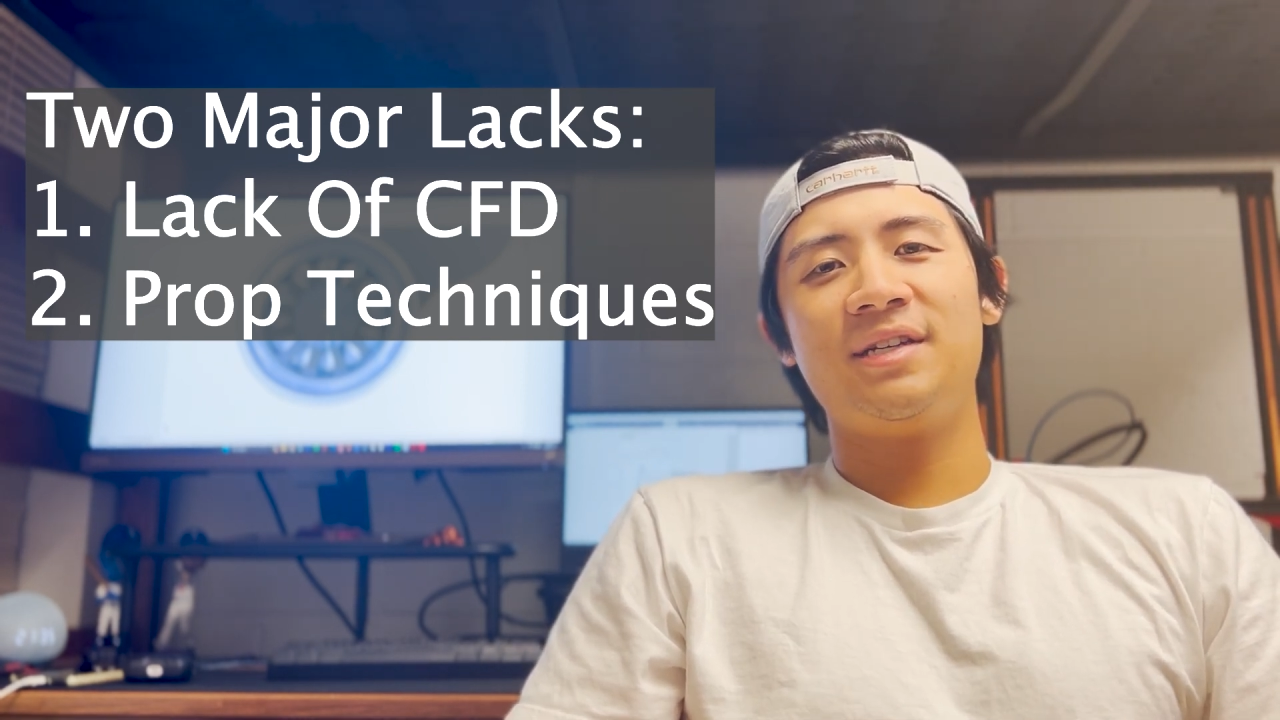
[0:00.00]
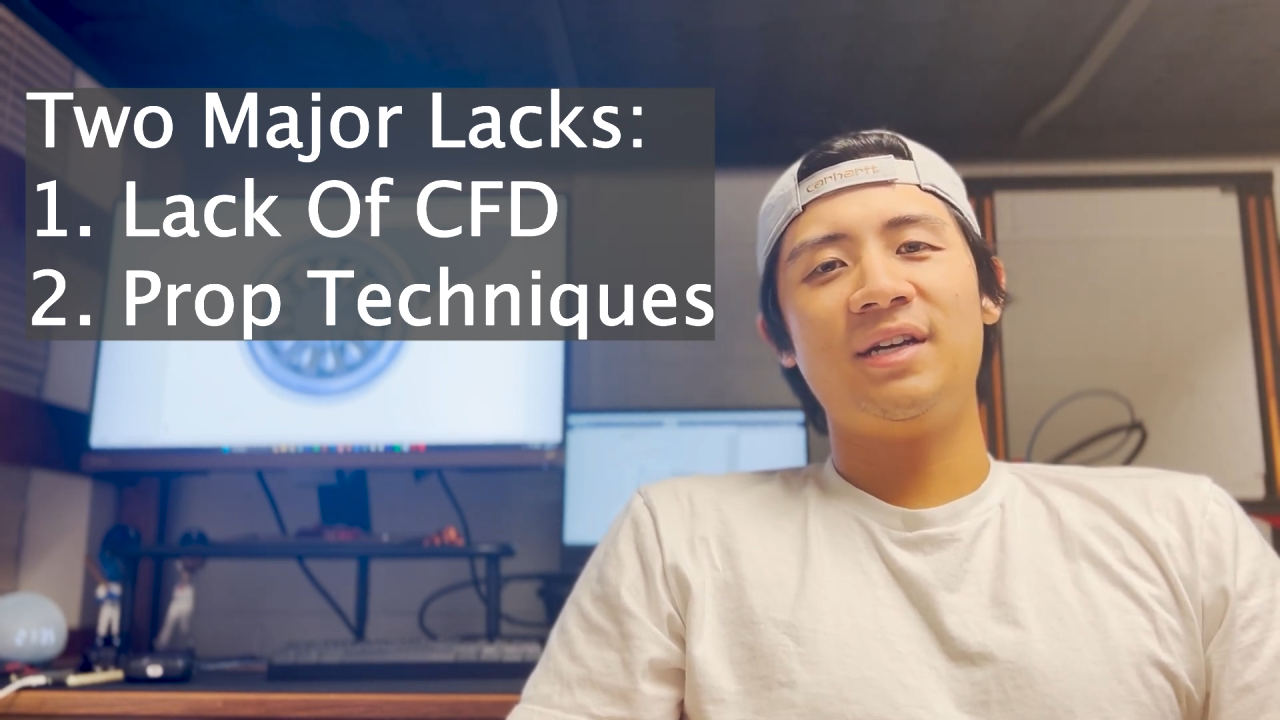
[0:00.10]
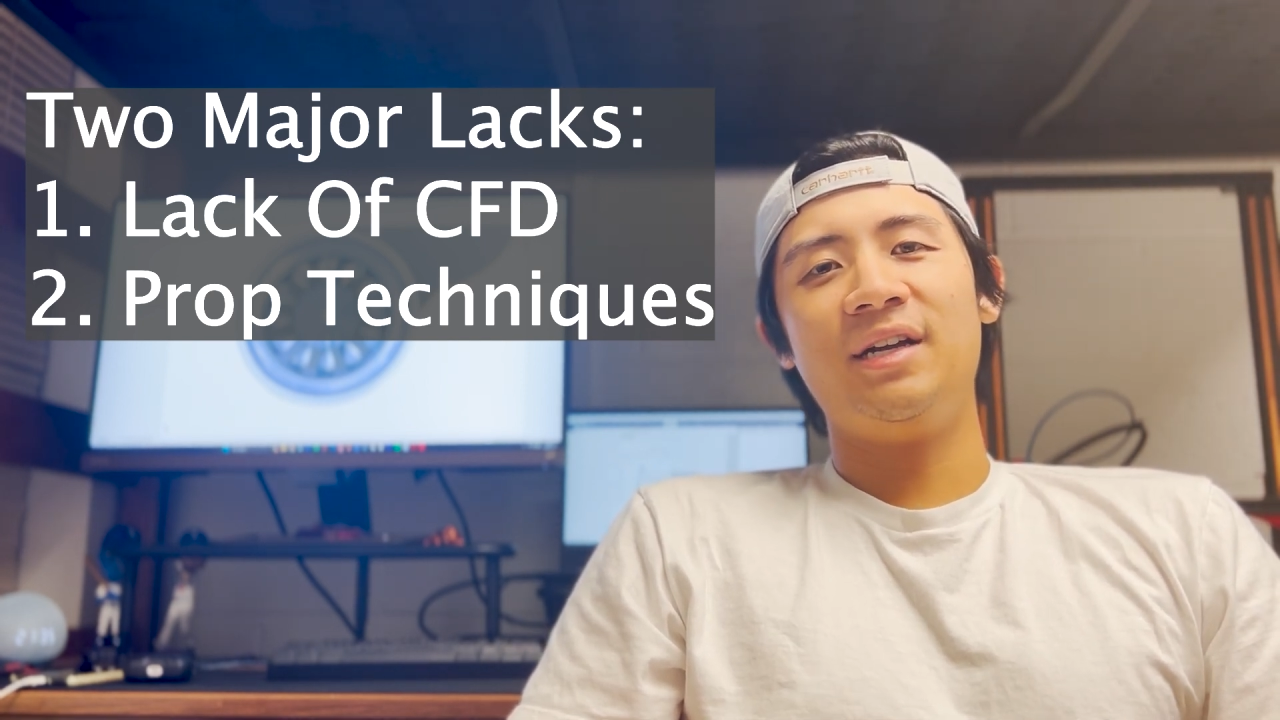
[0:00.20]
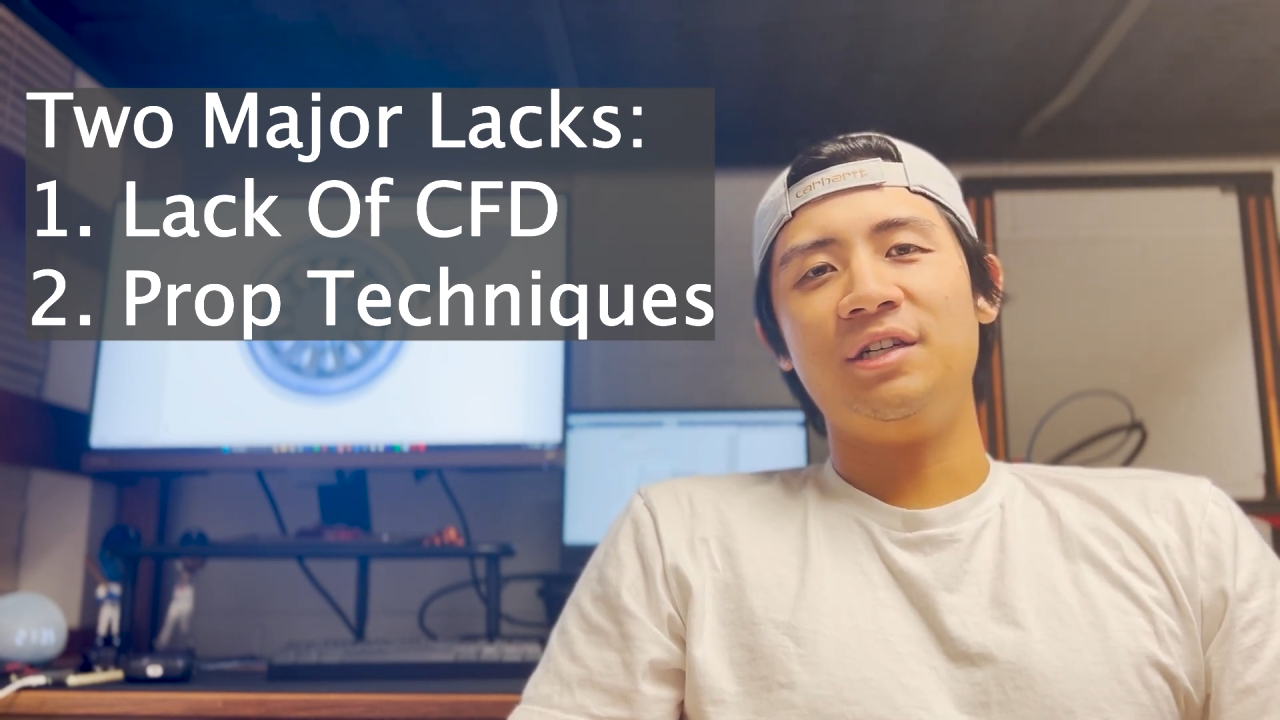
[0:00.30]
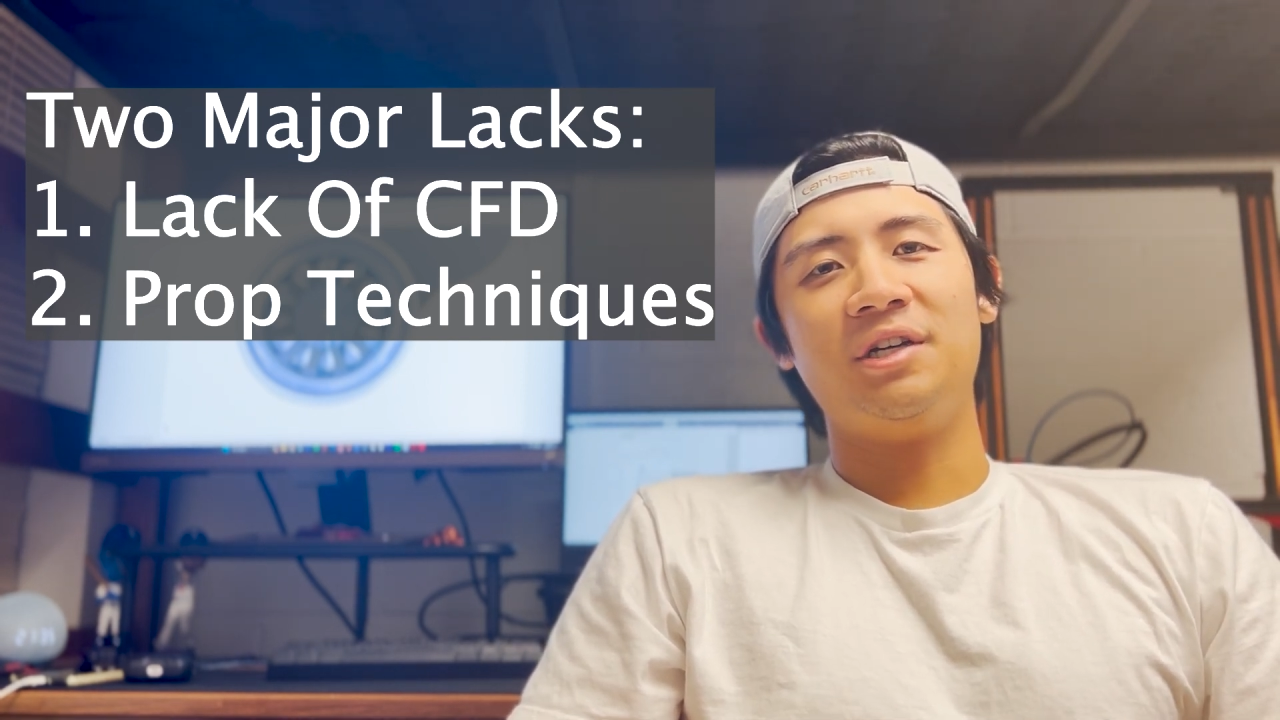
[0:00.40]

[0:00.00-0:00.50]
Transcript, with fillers: design in